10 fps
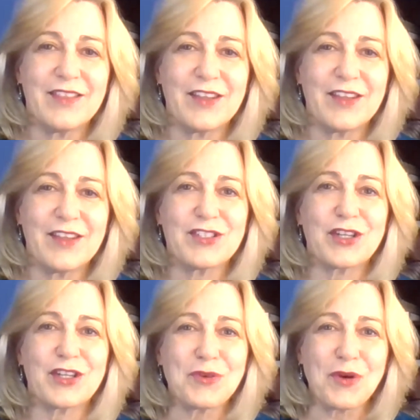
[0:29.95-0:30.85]
There's a
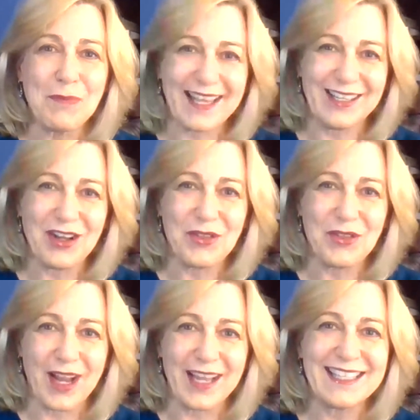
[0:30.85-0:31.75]
control panel on
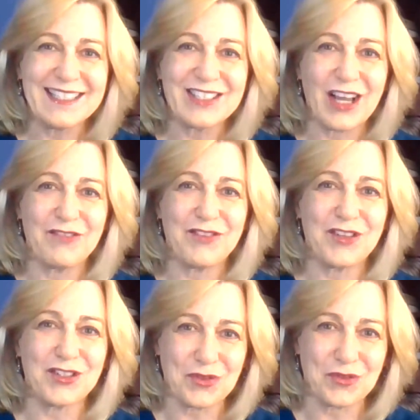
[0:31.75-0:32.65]
the right-hand side of
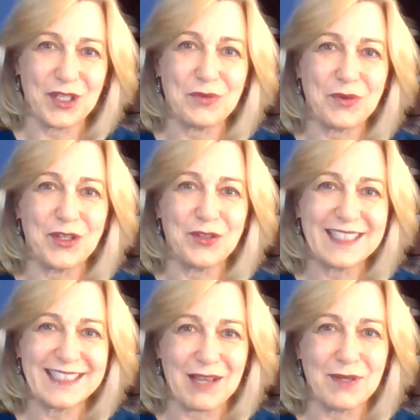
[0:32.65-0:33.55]
your screen where you
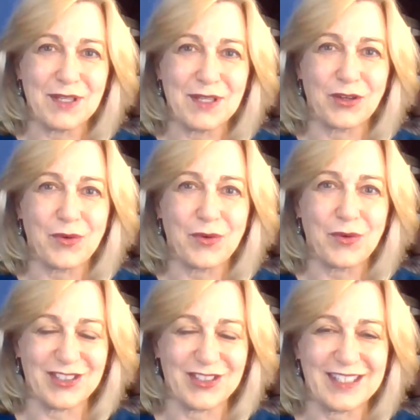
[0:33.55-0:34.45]
can type in your
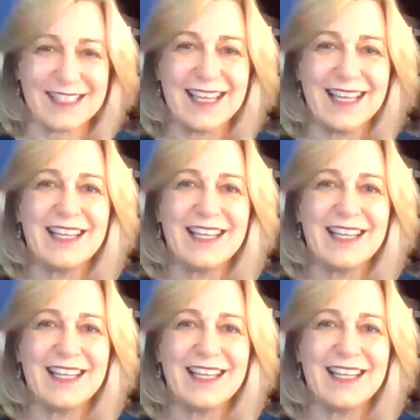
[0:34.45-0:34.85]
questions.